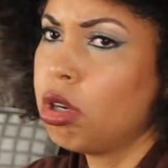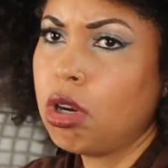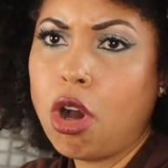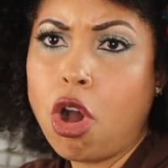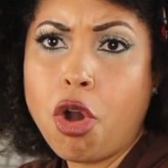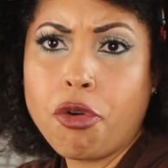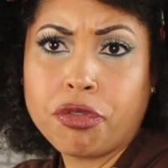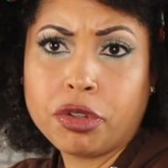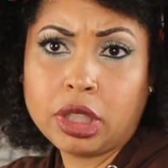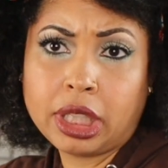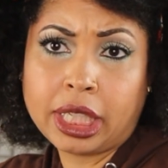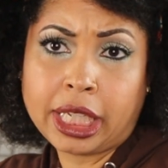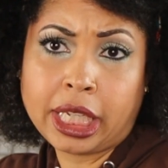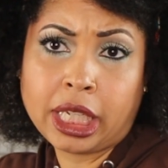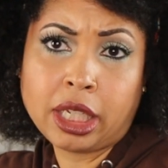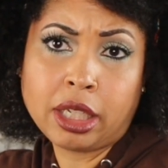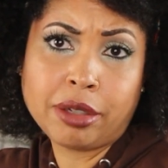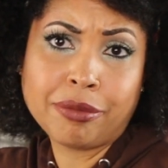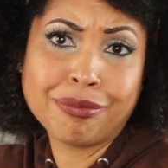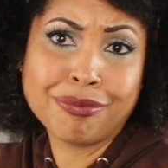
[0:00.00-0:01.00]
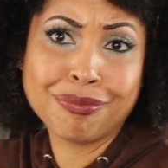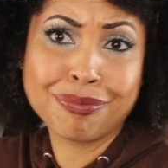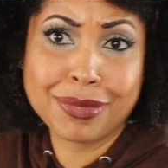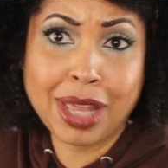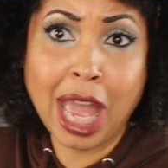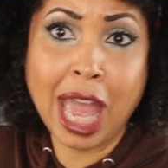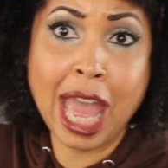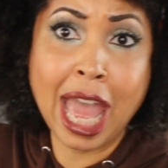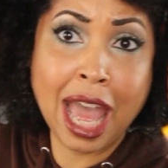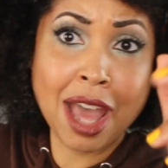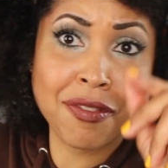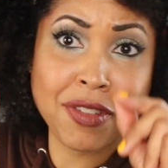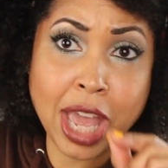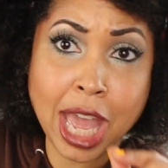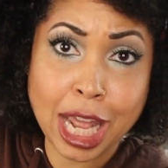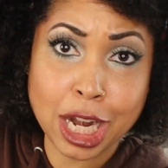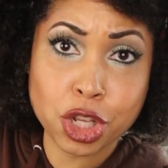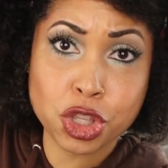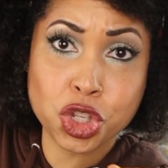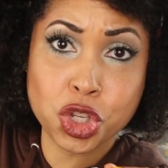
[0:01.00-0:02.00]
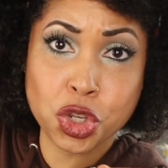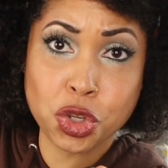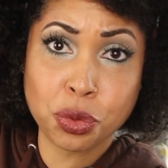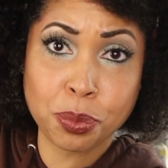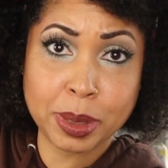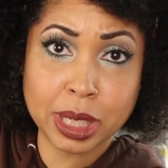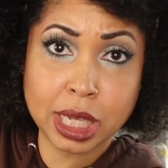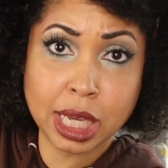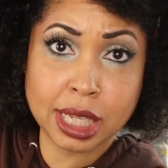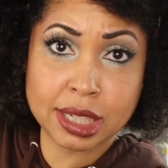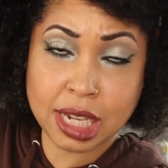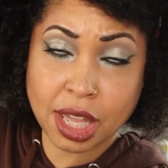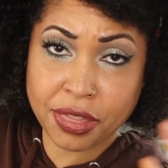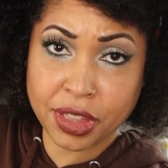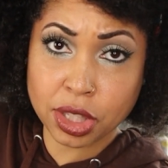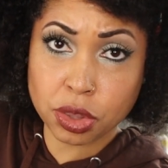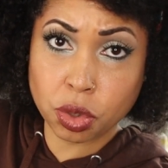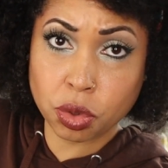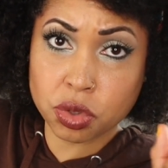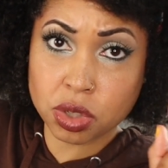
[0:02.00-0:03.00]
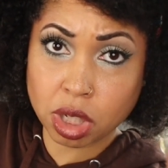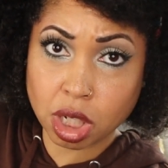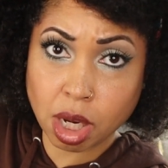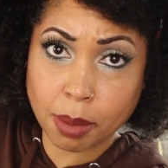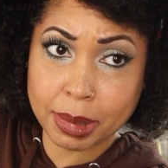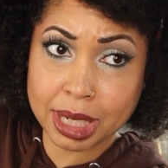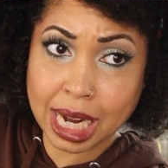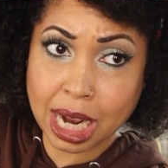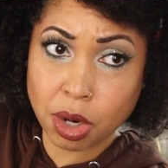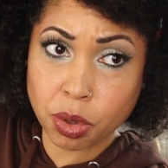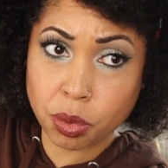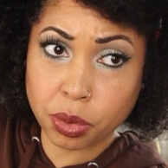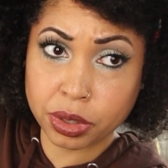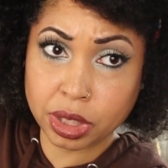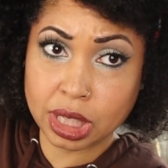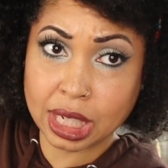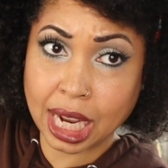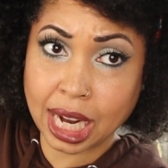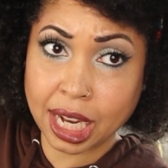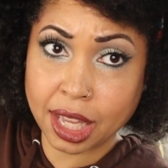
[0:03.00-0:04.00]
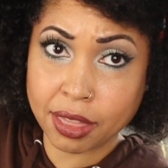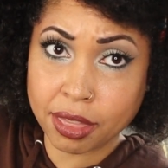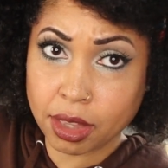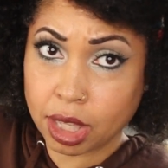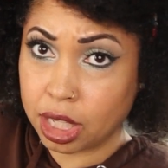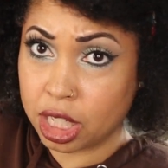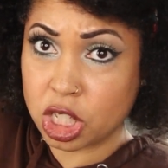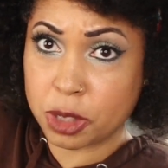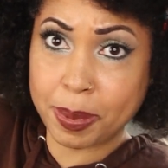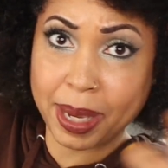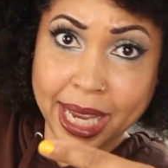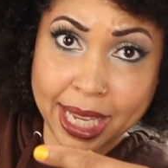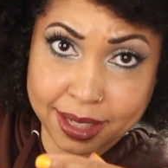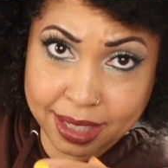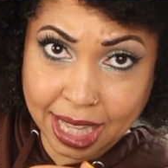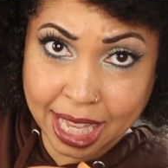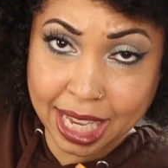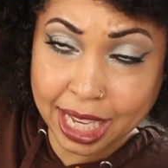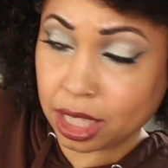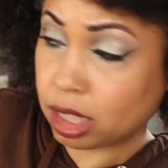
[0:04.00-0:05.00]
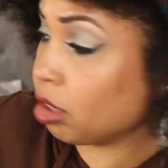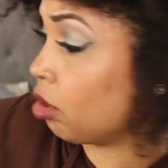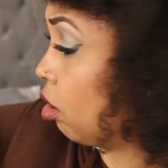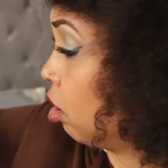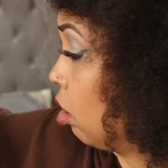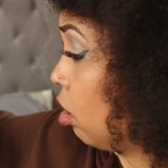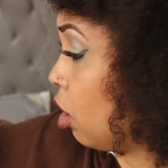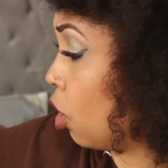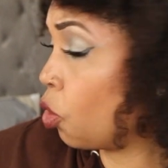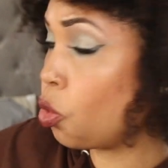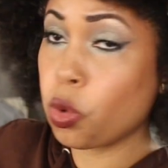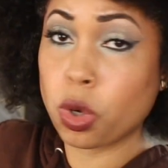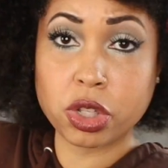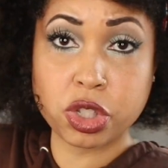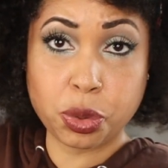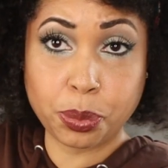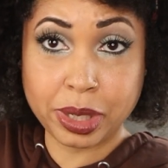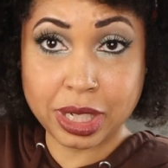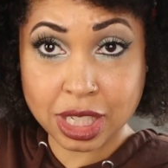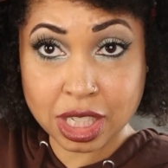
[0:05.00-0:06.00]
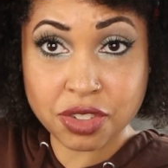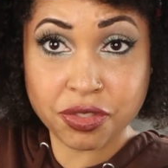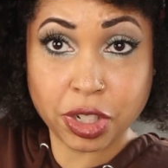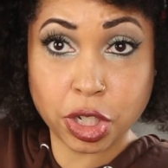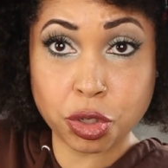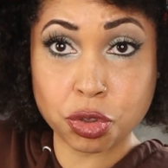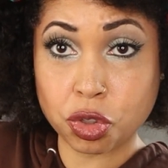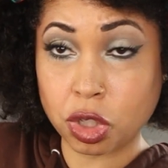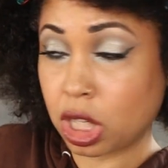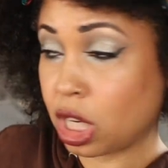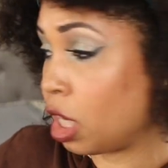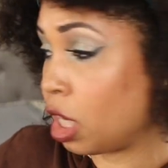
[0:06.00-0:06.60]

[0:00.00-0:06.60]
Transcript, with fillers: Hopefully have added to, because I think those are coming out on the 9th, and it's past that according to when this video is gonna